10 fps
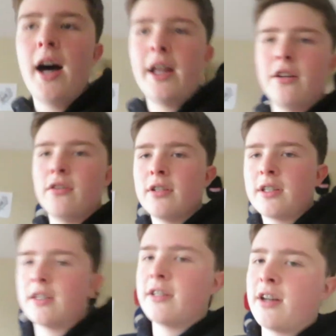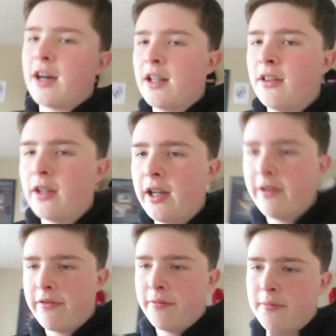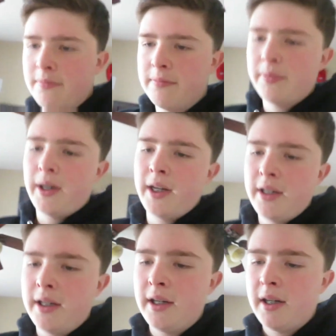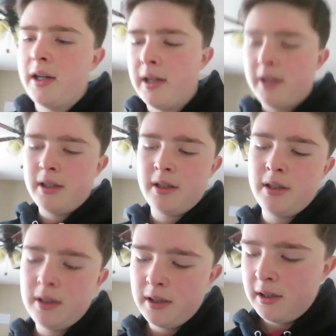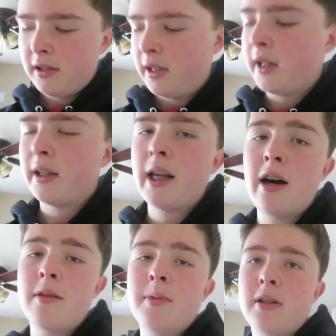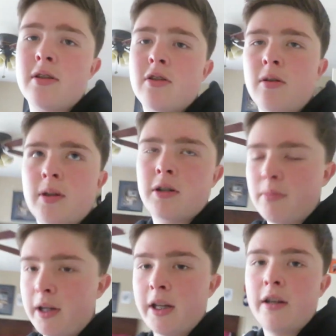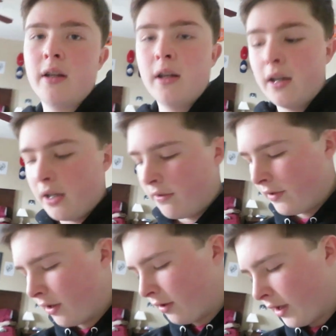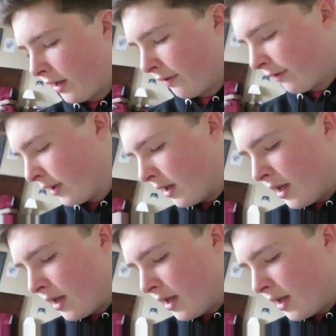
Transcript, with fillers: I know this is not life, but uh, like that would be so much money in real life.